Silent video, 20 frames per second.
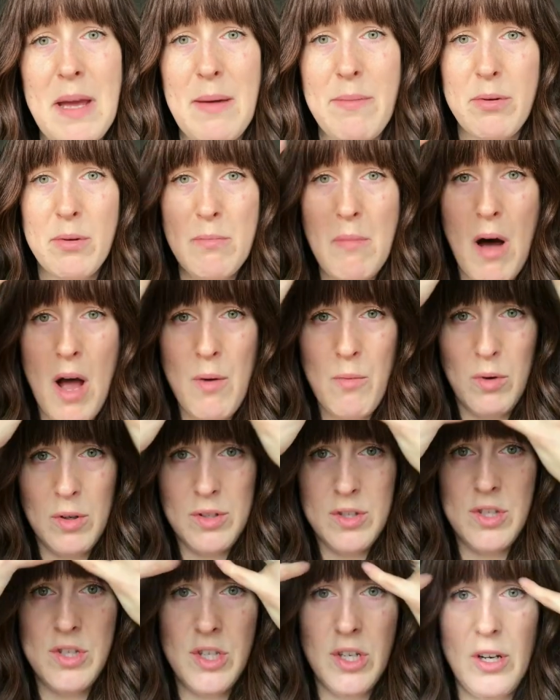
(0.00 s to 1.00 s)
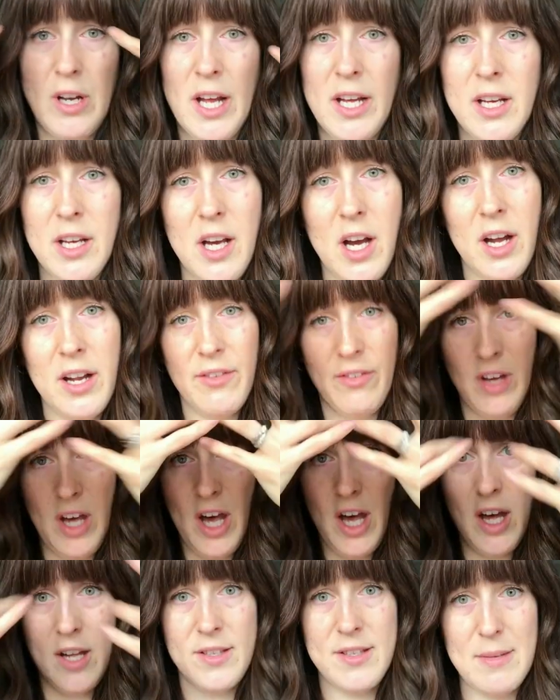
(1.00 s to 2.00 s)
people might want to do like a kind of
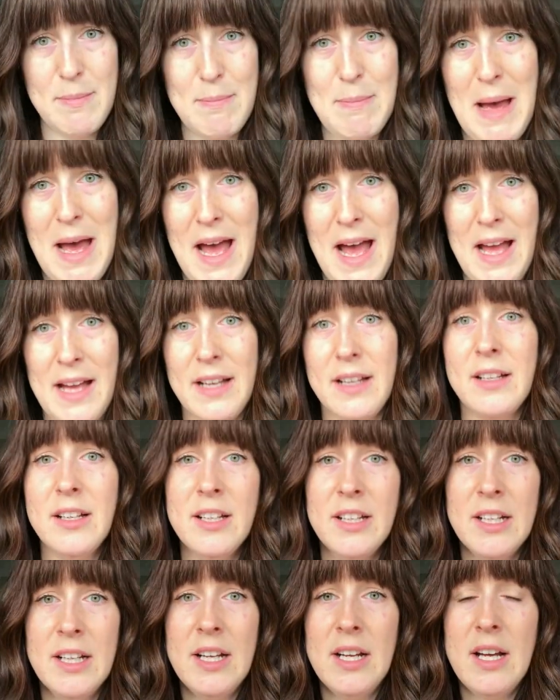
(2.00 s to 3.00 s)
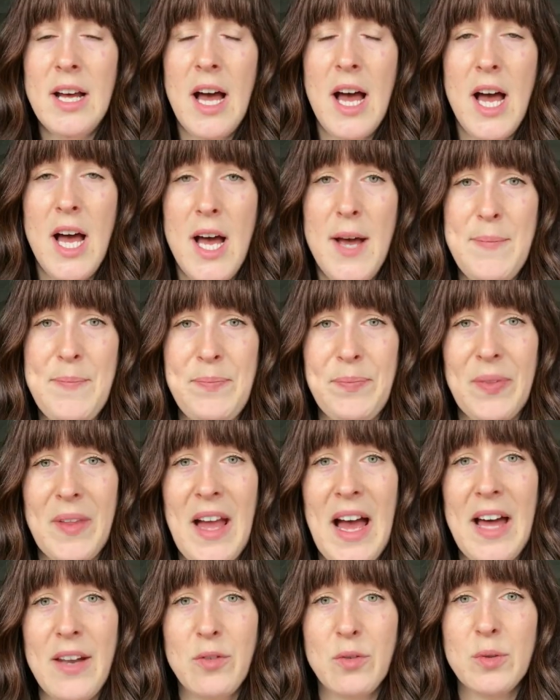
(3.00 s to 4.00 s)
curtain bang,
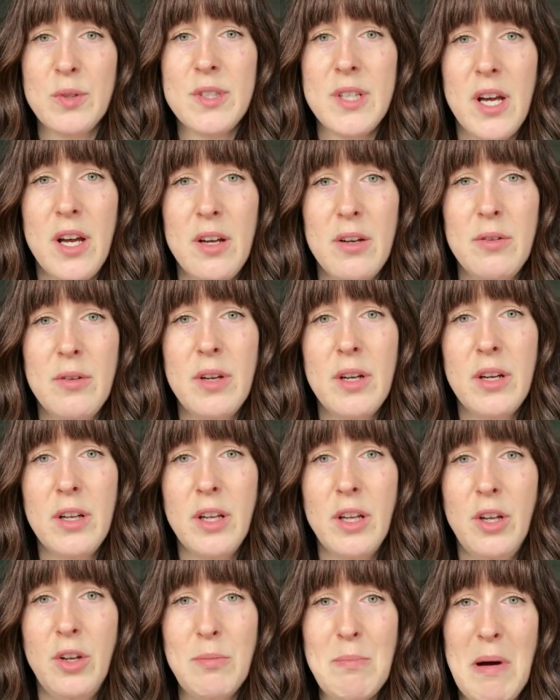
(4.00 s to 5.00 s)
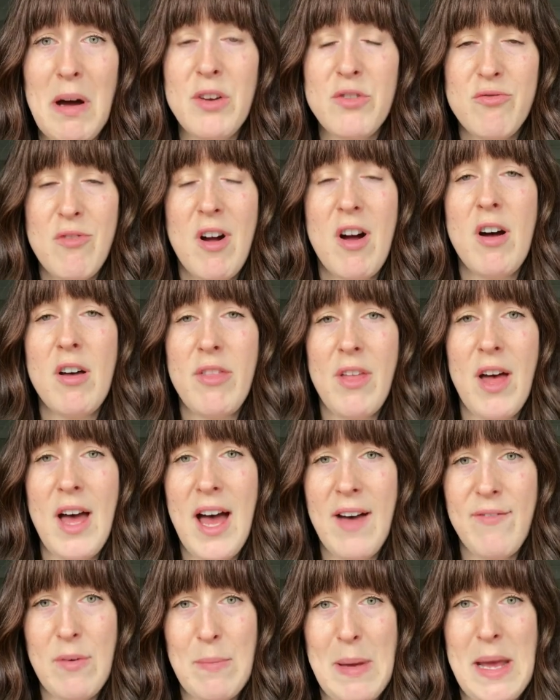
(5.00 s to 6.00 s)
and also you'd much rather
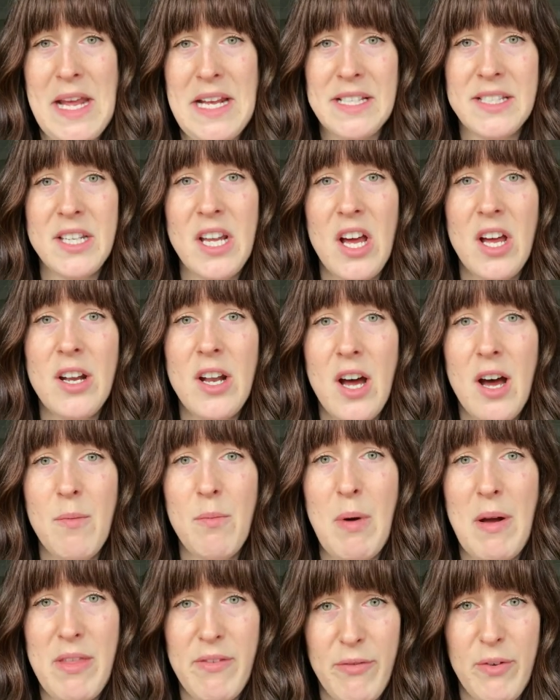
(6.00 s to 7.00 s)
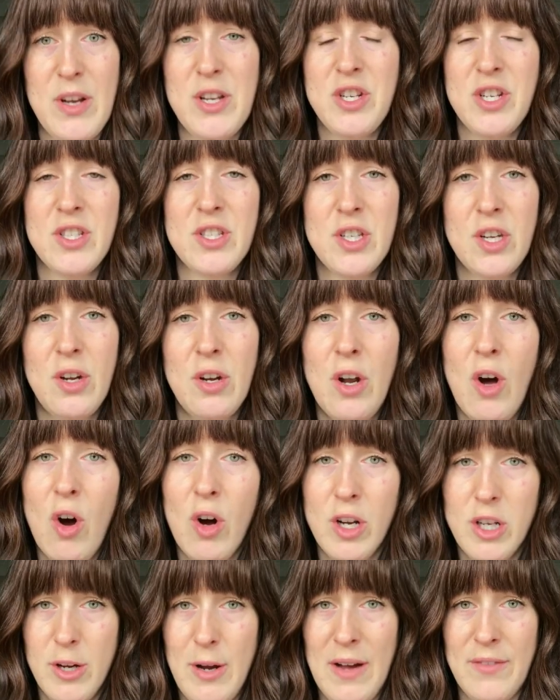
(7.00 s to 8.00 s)
have a piece turn up where the fringe is too
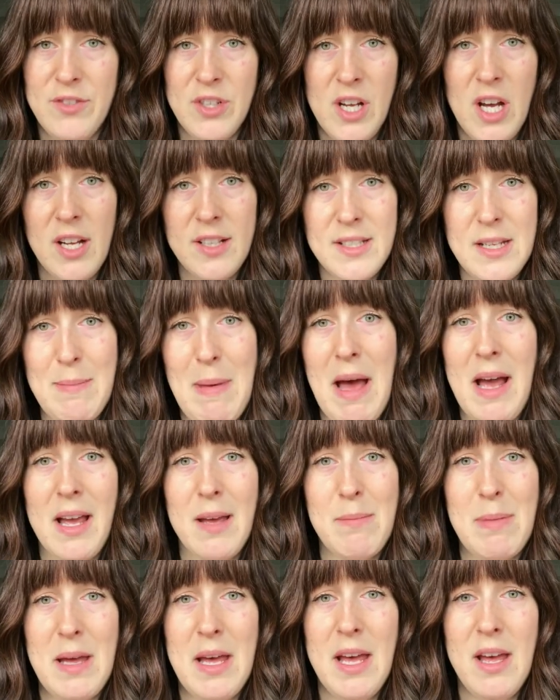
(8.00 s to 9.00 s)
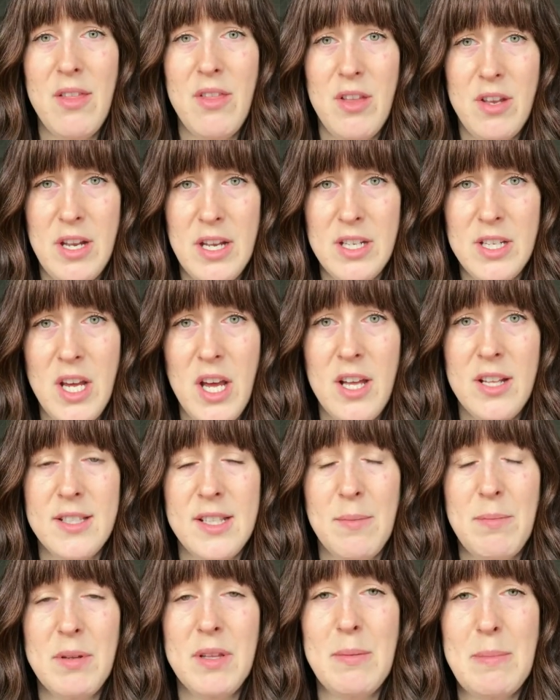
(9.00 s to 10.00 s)
long and you have to cut it back a bit than it
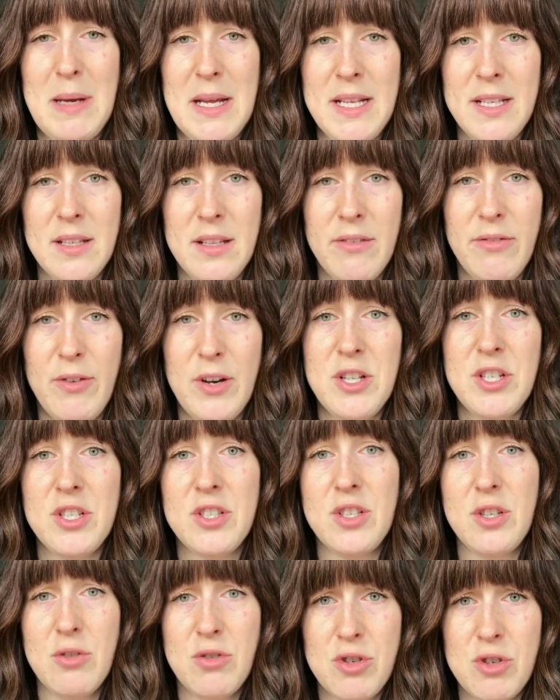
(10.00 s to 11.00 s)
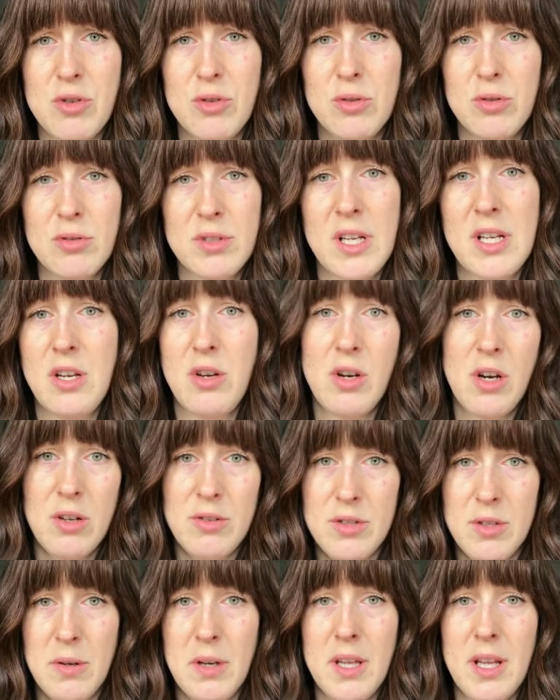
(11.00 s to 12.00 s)
turns up and the fringe is too short and you
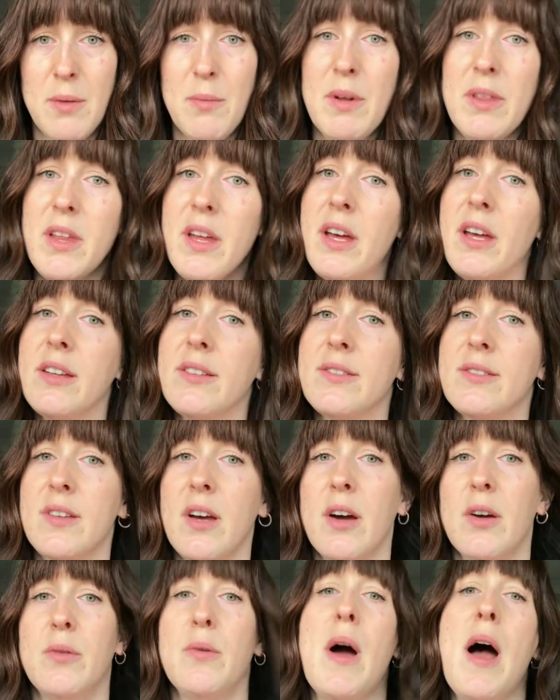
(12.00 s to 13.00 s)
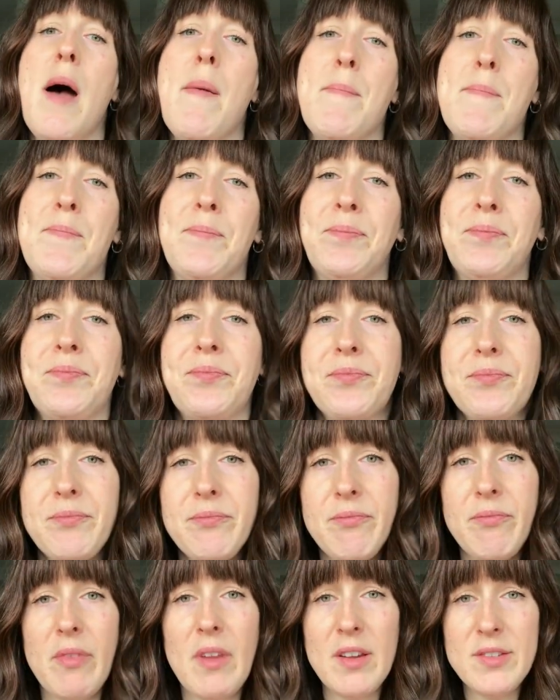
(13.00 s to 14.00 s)
can't do anything with it. So
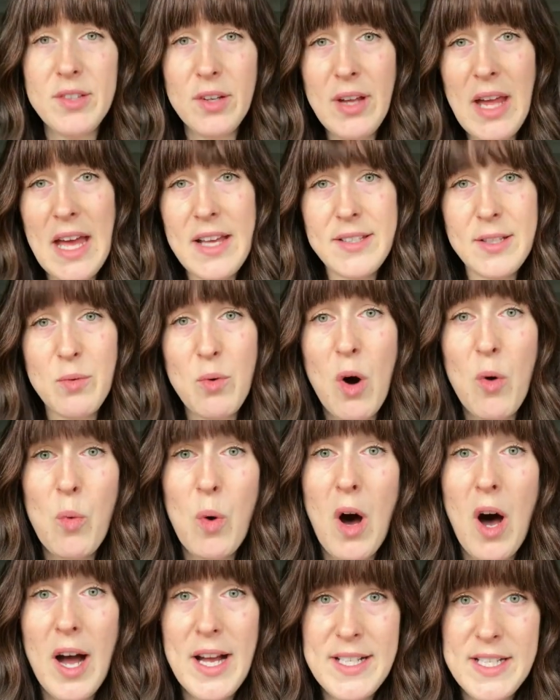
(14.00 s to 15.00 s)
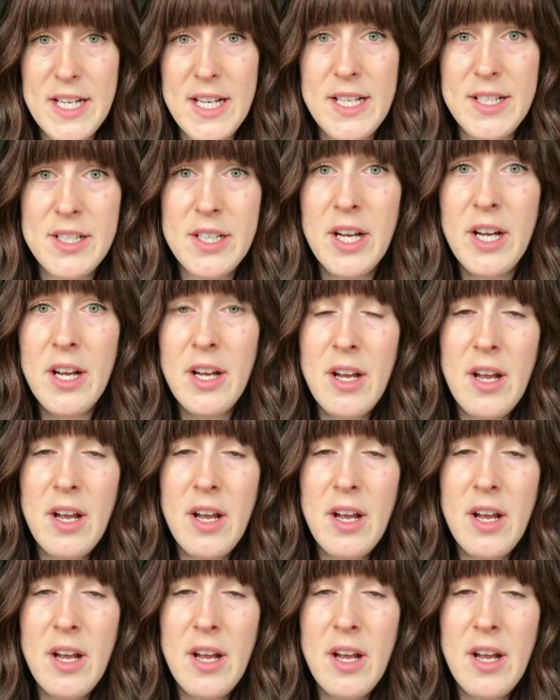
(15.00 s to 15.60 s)
so what I did,